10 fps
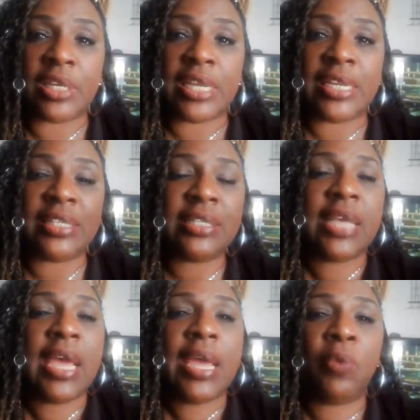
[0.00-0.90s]
it
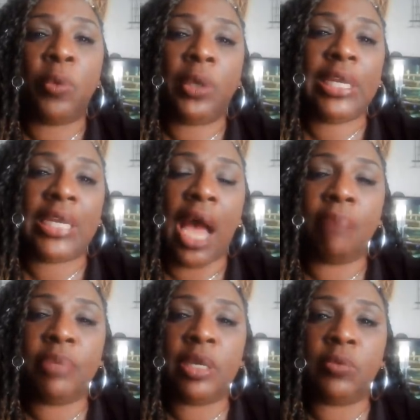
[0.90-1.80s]
just what really
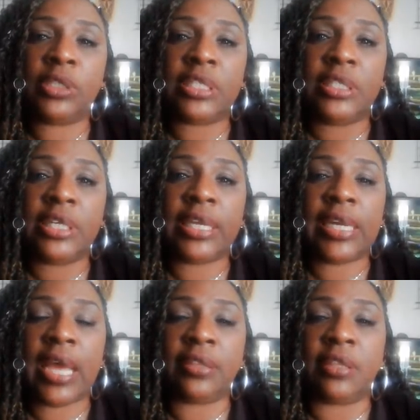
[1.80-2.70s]
got me was just looking
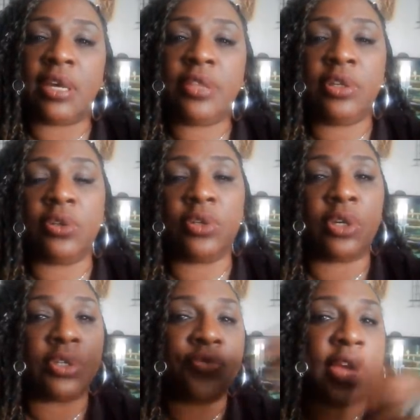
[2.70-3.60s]
at the other little
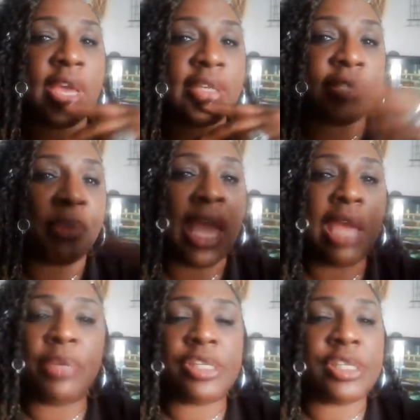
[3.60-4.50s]
girl's face. The
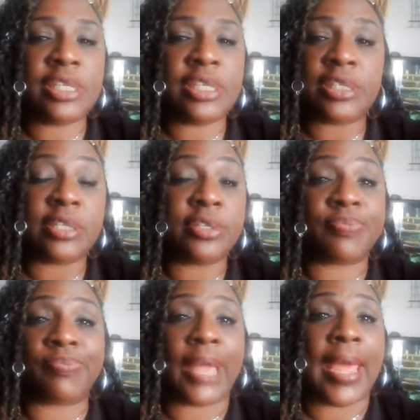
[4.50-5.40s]
baby, she's
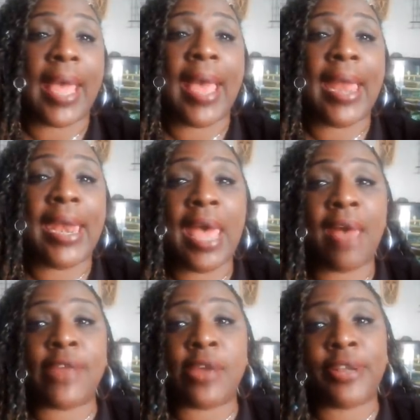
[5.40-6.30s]
just like, I
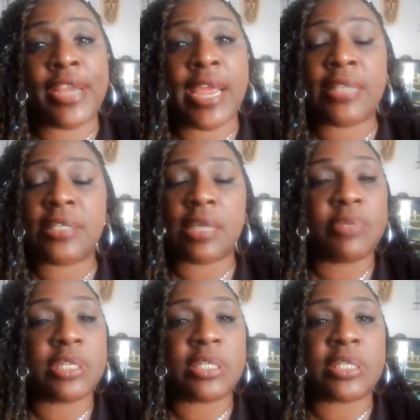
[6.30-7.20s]
love you, kids. I'm
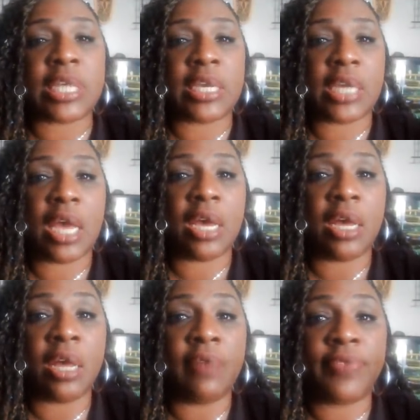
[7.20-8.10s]
sick
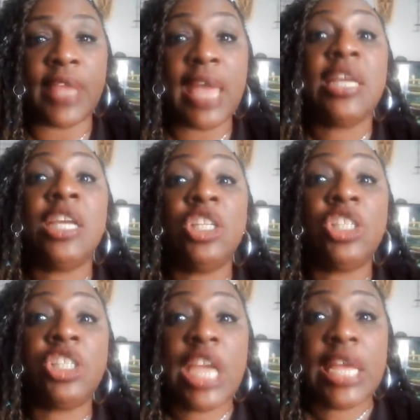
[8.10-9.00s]
of that
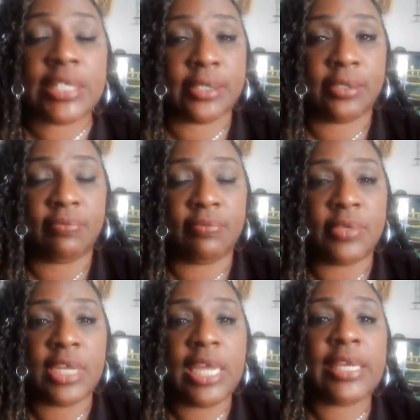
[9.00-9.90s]
shit.
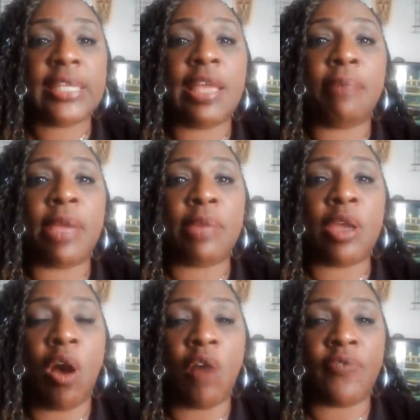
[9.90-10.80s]
Get that baby
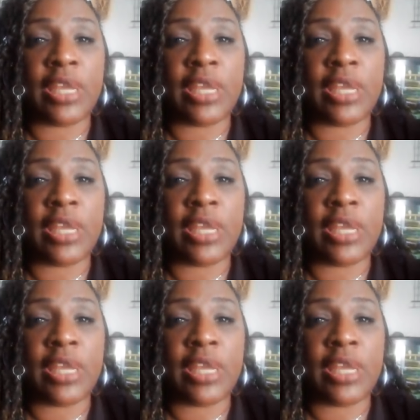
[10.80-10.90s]
off of